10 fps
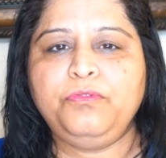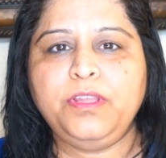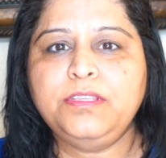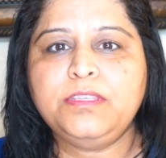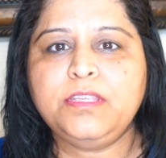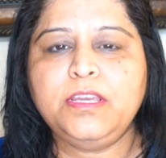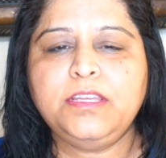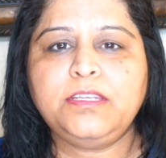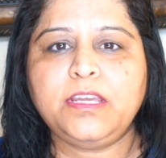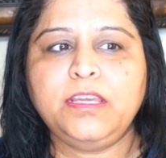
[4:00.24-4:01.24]
rinse
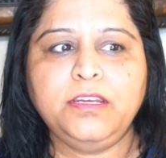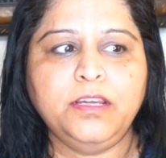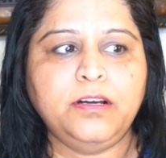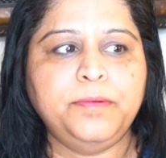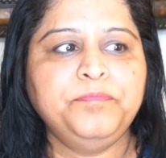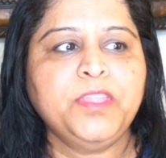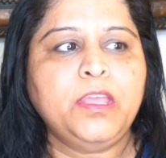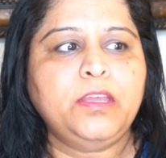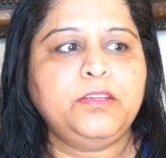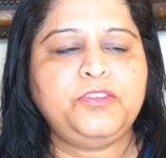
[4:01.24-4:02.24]
it, and
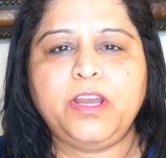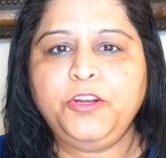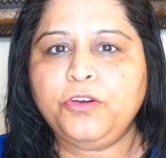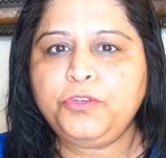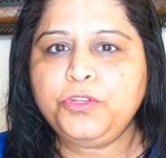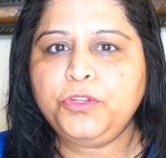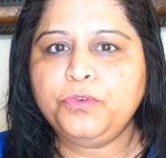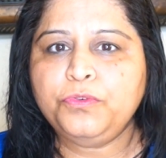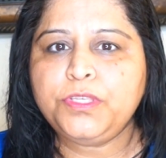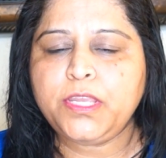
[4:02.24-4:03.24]
try not to
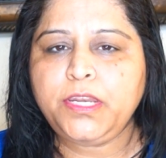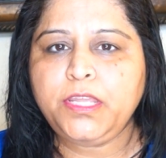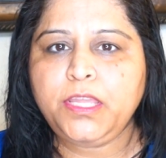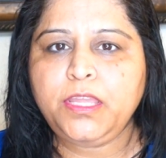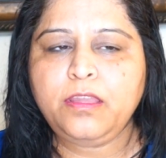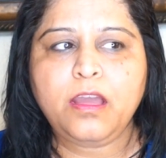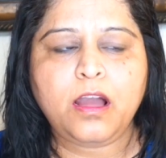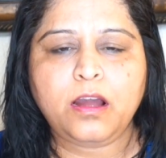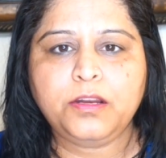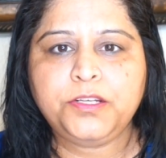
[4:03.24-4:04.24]
use any
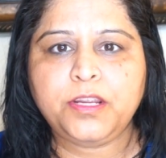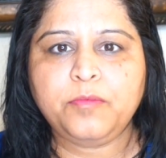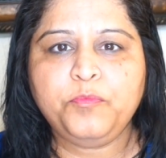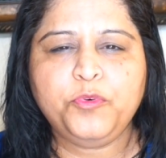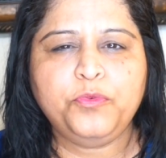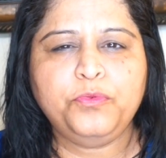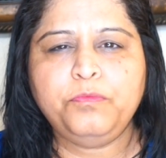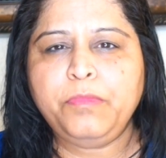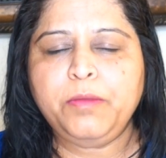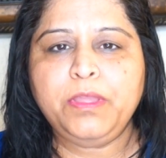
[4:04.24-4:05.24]
harsh shampoo,
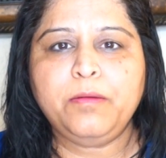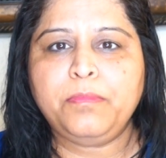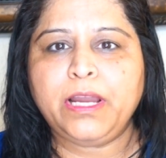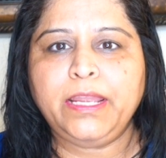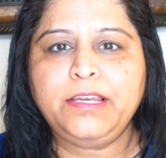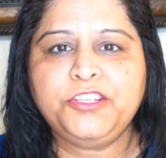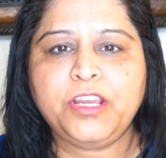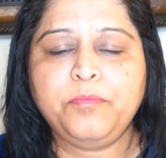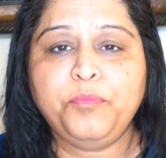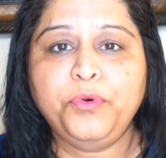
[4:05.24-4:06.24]
maybe a mild
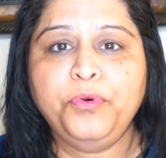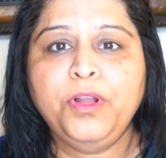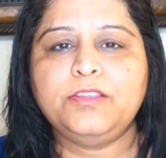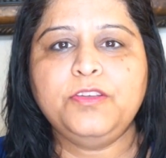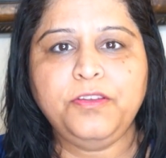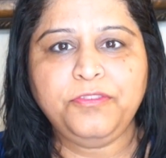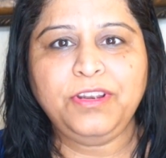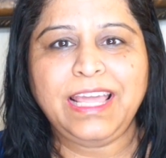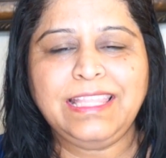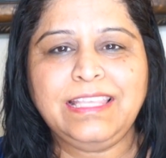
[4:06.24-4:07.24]
shampoo. So if
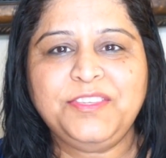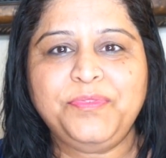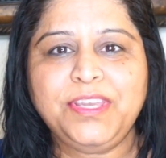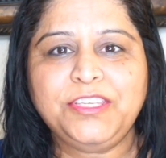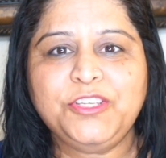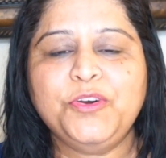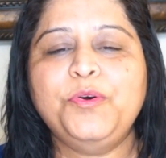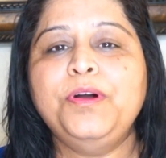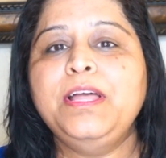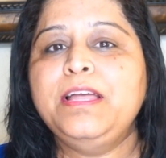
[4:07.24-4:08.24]
you like this
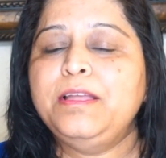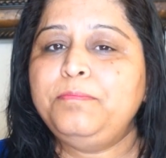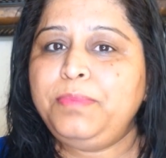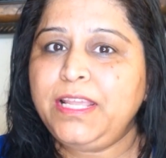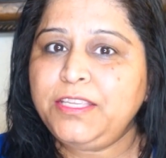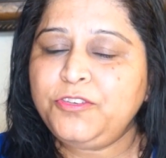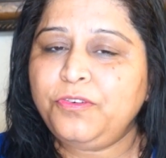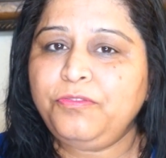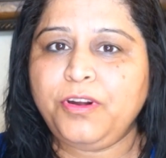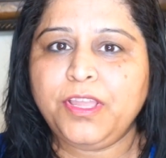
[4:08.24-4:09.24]
video, please
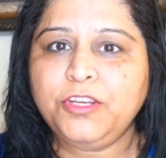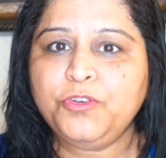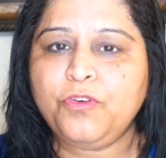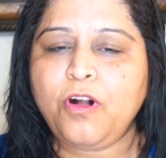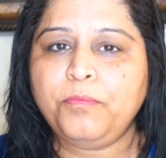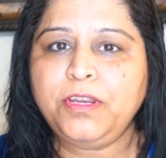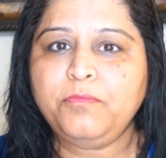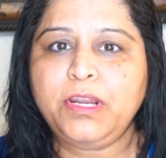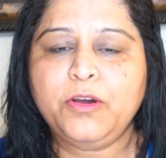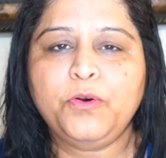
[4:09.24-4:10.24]
don't forget to
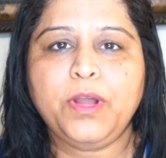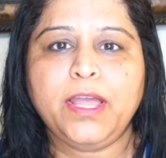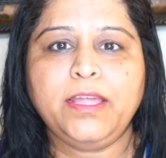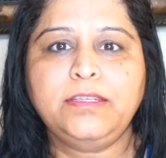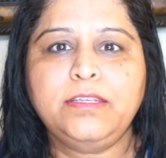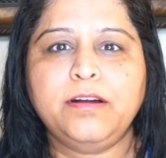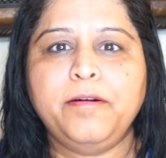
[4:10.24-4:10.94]
comment below, and